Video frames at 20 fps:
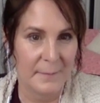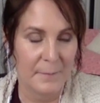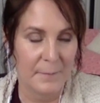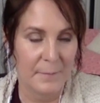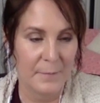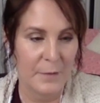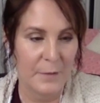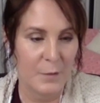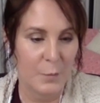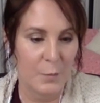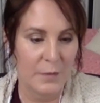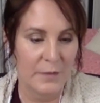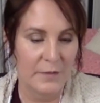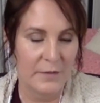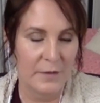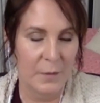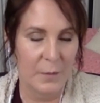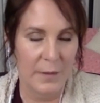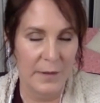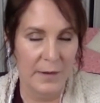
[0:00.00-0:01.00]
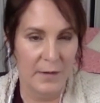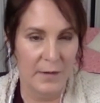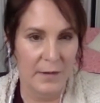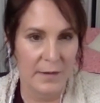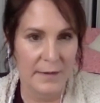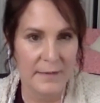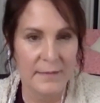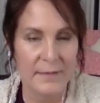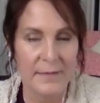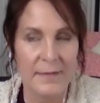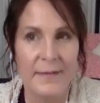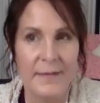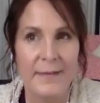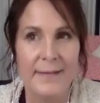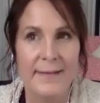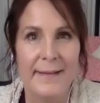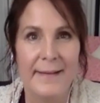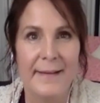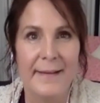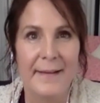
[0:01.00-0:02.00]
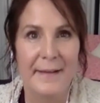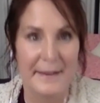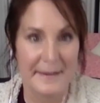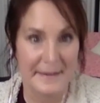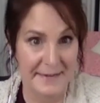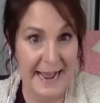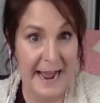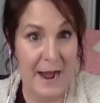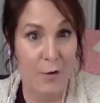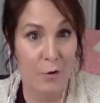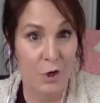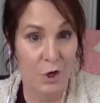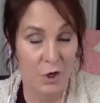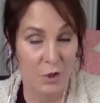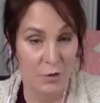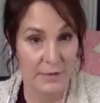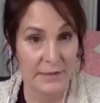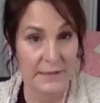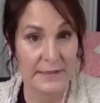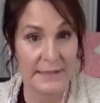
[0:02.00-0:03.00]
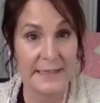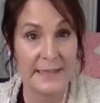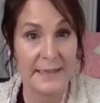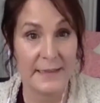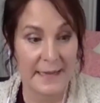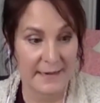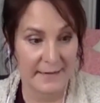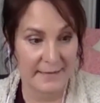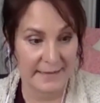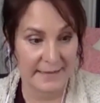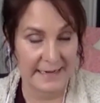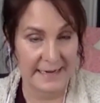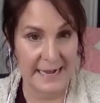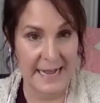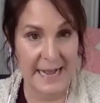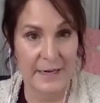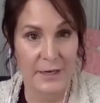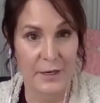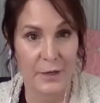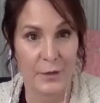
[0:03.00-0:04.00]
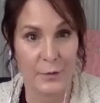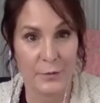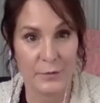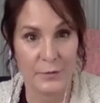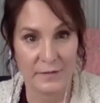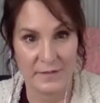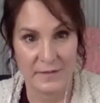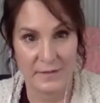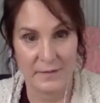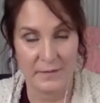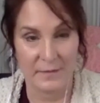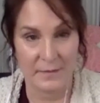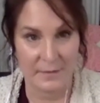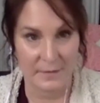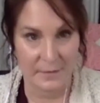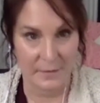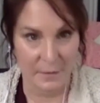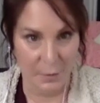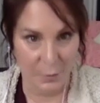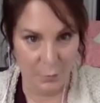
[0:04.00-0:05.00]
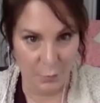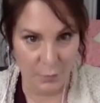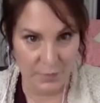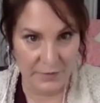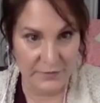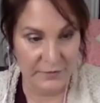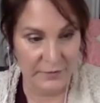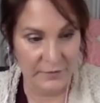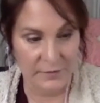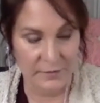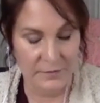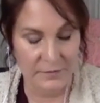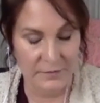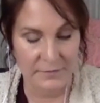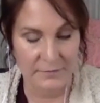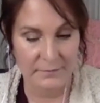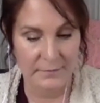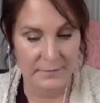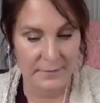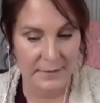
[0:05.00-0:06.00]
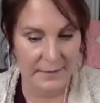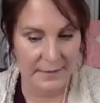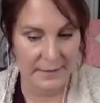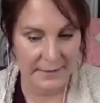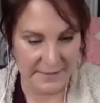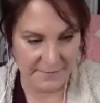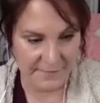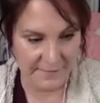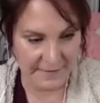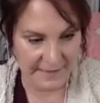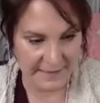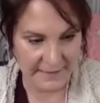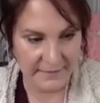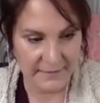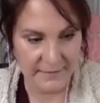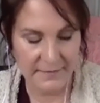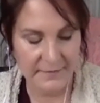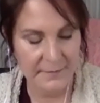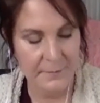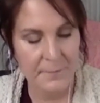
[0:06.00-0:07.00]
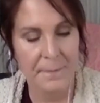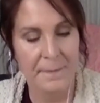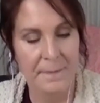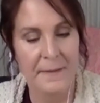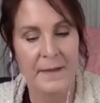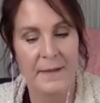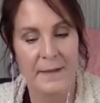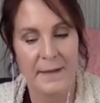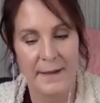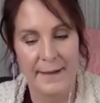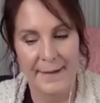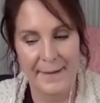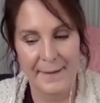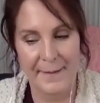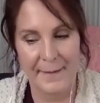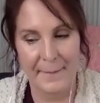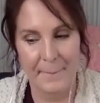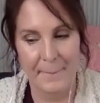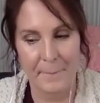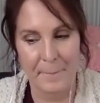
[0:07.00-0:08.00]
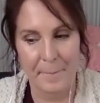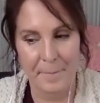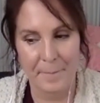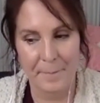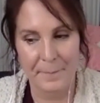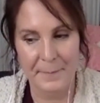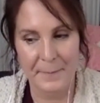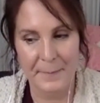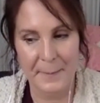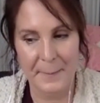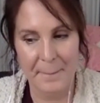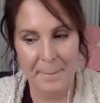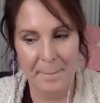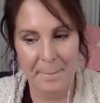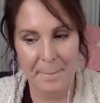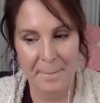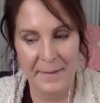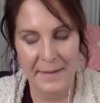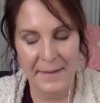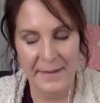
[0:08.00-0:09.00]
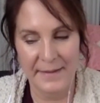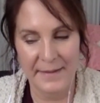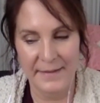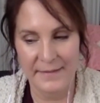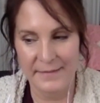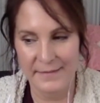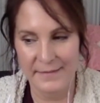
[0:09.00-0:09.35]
you know what's going on now currently that echoes the original events. But